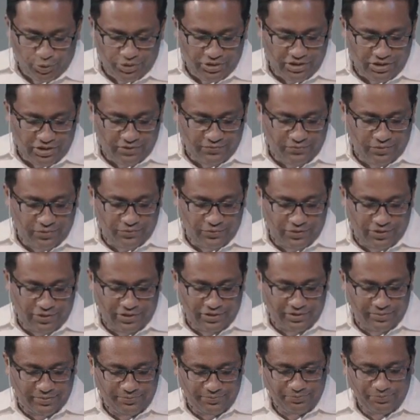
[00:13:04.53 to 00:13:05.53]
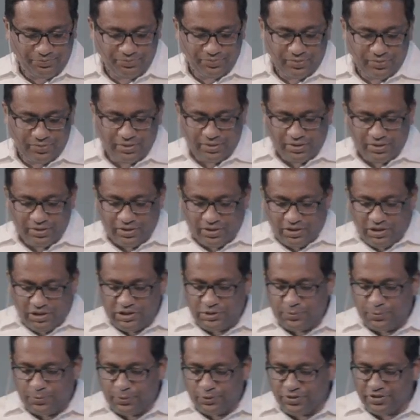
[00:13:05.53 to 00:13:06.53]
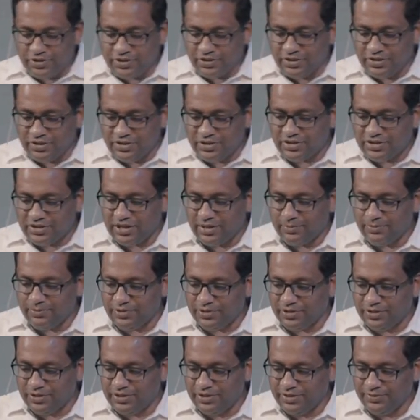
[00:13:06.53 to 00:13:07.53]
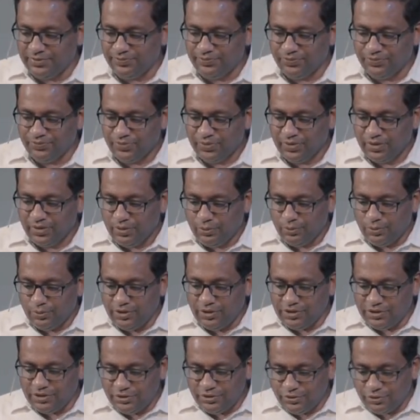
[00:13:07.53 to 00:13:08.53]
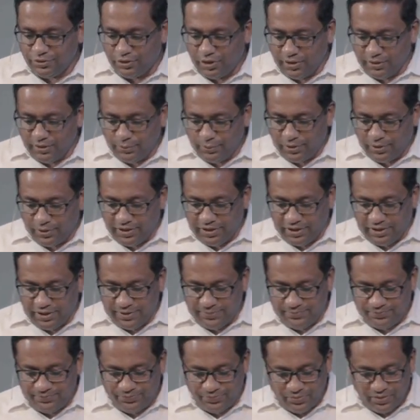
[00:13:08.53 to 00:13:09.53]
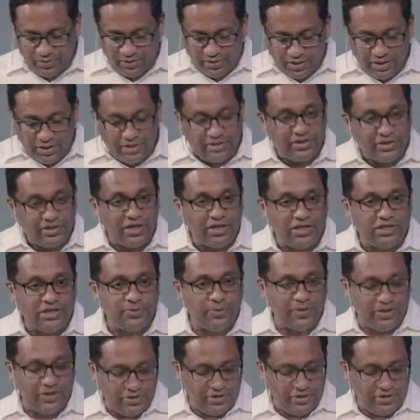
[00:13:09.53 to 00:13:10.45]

Each person is tempted when he is drawn away, enticed by his own evil desire.